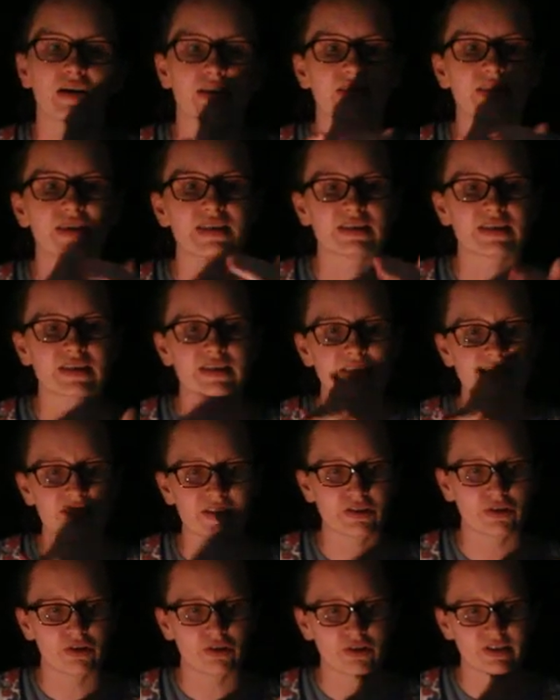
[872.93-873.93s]
This,
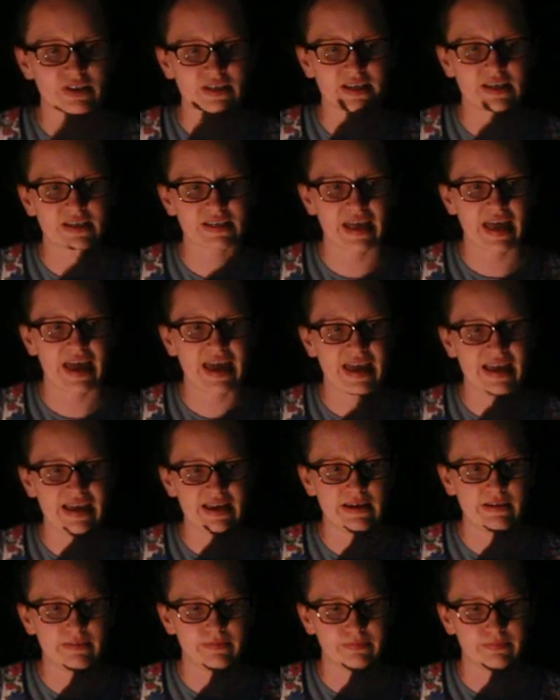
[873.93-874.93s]
this causes
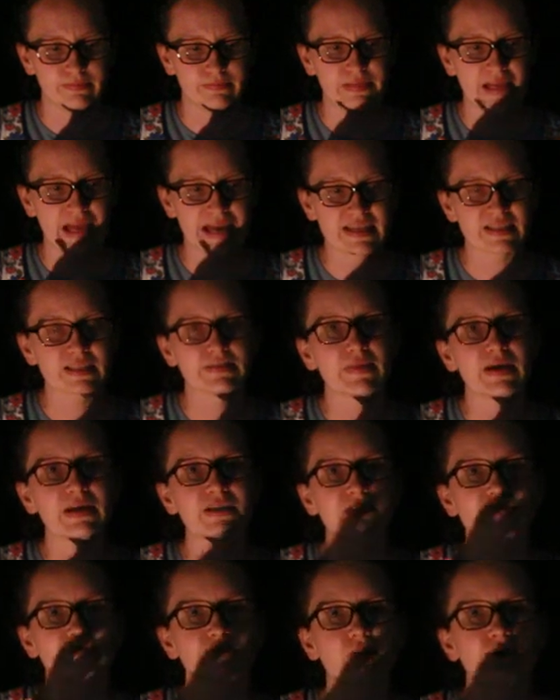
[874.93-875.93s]
a plasma
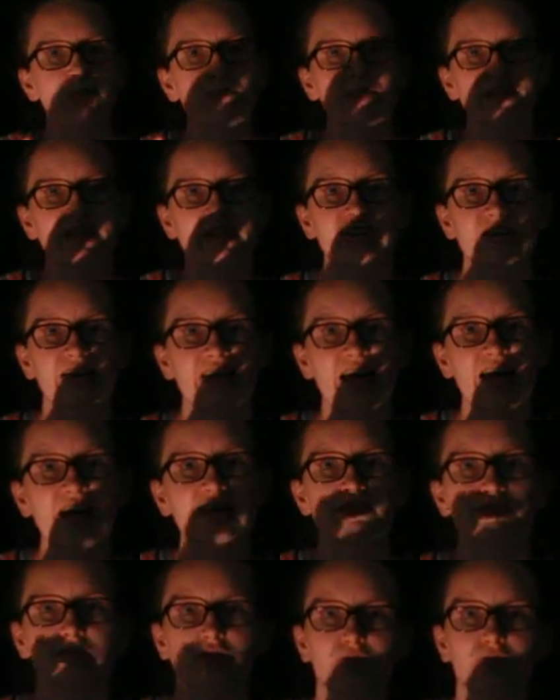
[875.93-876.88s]
to form within the gas,